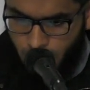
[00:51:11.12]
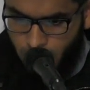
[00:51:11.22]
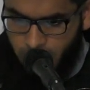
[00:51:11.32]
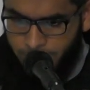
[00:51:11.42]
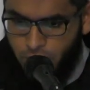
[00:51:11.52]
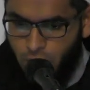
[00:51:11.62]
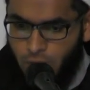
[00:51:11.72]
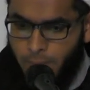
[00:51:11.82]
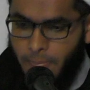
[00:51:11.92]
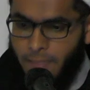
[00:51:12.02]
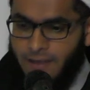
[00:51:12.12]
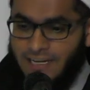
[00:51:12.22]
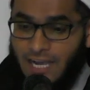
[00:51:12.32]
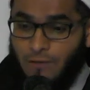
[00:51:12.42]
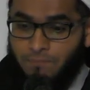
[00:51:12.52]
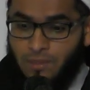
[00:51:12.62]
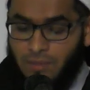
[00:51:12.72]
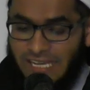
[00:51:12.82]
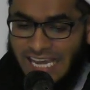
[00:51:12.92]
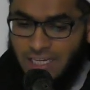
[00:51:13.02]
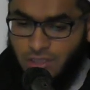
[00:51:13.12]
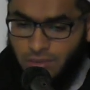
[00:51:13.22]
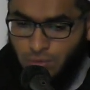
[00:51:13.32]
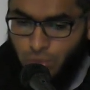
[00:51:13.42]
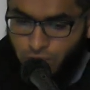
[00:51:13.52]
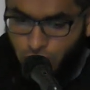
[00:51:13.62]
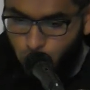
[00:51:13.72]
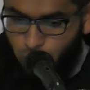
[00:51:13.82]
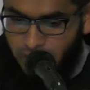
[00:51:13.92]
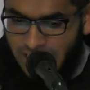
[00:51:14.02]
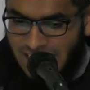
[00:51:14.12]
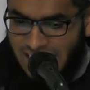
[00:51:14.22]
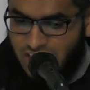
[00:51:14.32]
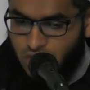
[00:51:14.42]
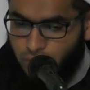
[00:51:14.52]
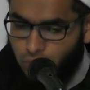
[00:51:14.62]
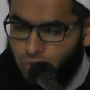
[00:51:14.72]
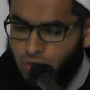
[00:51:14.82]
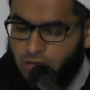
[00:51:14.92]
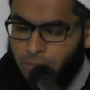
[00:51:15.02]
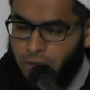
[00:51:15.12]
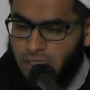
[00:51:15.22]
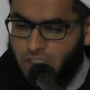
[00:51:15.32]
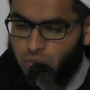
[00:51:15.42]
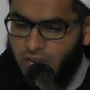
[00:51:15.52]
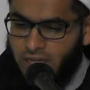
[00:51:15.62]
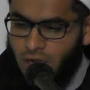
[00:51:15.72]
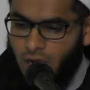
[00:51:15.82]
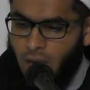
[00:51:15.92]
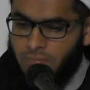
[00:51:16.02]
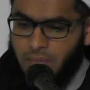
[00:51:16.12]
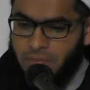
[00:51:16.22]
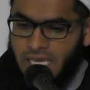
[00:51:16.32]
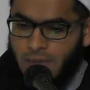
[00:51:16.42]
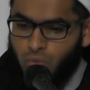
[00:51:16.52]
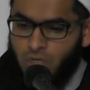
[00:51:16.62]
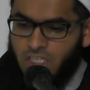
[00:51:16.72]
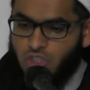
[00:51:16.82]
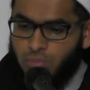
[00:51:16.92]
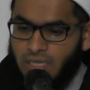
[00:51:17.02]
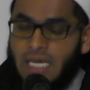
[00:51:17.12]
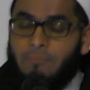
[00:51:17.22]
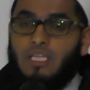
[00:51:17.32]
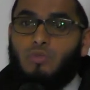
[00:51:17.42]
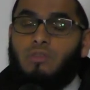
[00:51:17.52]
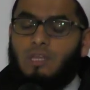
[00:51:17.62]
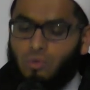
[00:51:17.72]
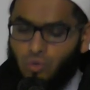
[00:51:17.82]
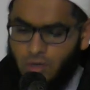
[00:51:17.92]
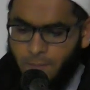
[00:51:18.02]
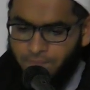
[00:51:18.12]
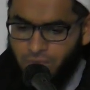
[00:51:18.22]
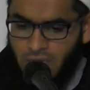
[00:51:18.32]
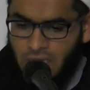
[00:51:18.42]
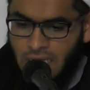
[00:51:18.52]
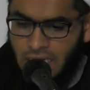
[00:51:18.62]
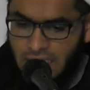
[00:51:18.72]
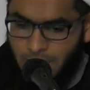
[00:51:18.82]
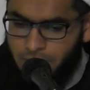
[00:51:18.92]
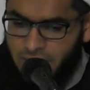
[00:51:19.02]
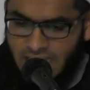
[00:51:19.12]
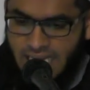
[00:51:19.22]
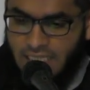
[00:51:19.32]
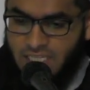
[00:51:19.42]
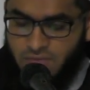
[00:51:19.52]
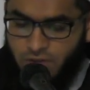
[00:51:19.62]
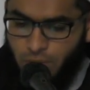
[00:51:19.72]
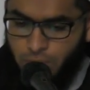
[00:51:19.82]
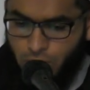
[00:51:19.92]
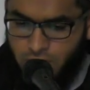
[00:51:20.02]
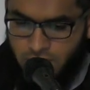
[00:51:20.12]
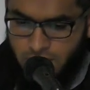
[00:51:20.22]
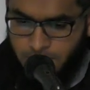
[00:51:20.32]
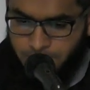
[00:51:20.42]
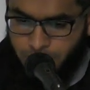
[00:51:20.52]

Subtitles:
Okay. Now, number eight, moving on. We made a list of all of the persons we had harmed and became willing to make amends with them all. Number nine, this is very important.